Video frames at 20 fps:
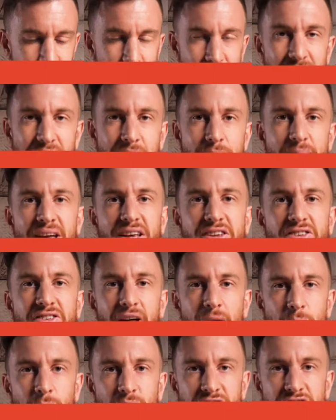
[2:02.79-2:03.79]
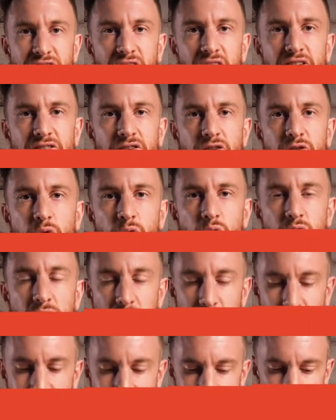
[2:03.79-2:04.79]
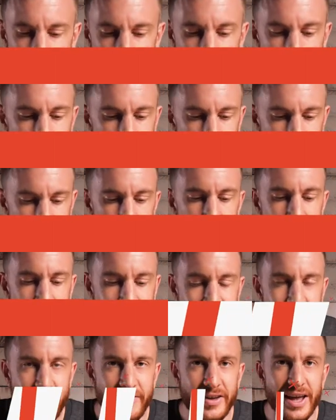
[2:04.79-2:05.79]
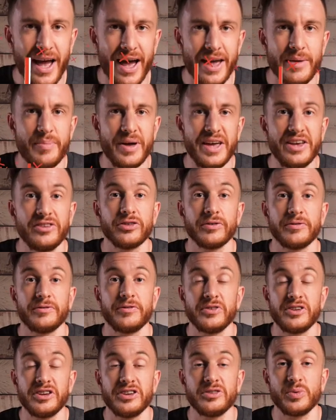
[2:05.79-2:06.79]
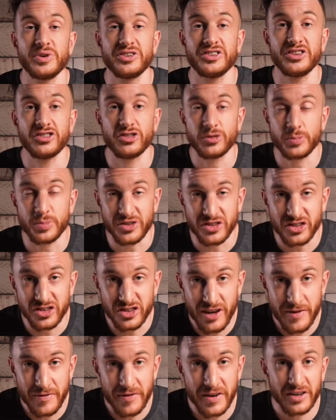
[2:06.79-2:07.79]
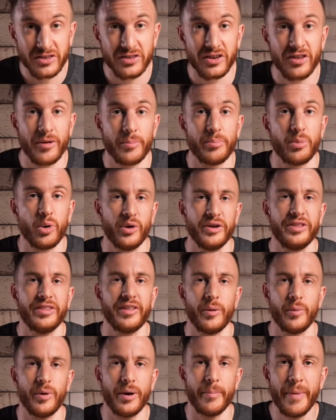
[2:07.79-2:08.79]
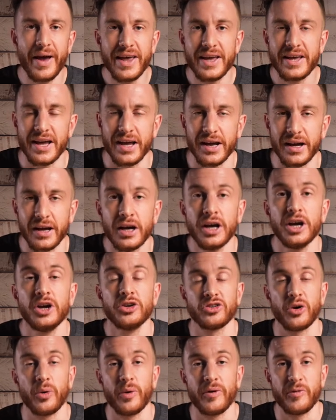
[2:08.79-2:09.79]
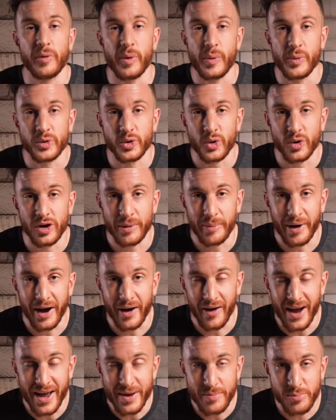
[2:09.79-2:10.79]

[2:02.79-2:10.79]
really means that we're starting to talk around, you know, having a piece of footage which is specific to the point that we're making. So if we were talking about a